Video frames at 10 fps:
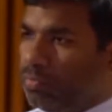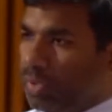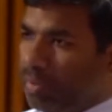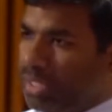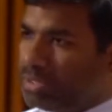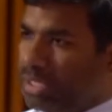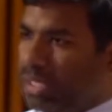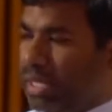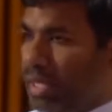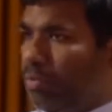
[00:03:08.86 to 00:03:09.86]
for my
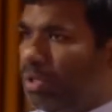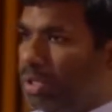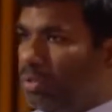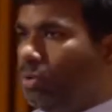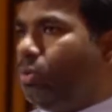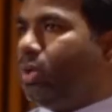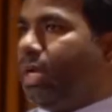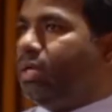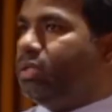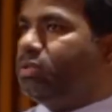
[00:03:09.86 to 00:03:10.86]
study, I wanted to look
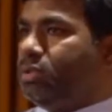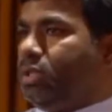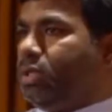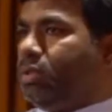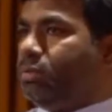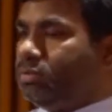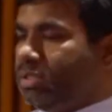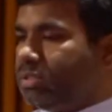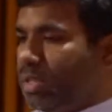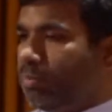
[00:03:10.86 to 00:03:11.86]
at least,
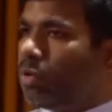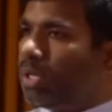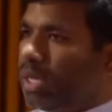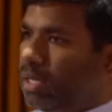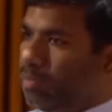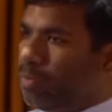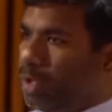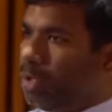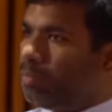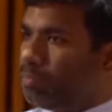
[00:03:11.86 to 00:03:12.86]
since I'm looking at a
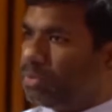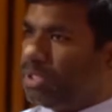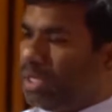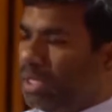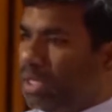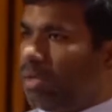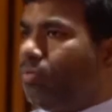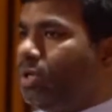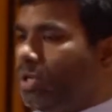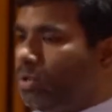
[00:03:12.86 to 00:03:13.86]
follow-up study, I
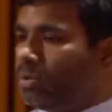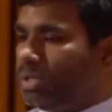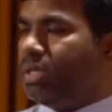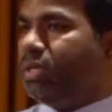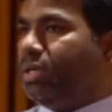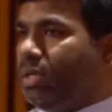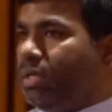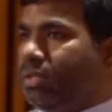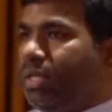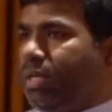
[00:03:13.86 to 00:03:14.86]
wanted to see
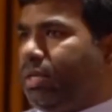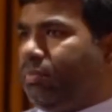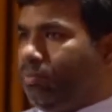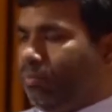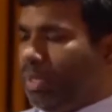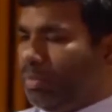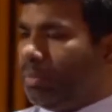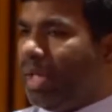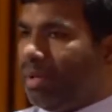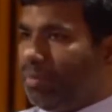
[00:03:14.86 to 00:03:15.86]
the
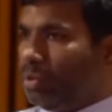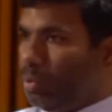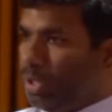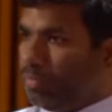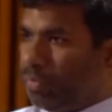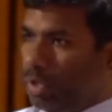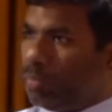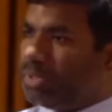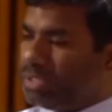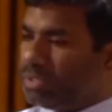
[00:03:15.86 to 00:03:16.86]
minimum have a 2-year follow-up in the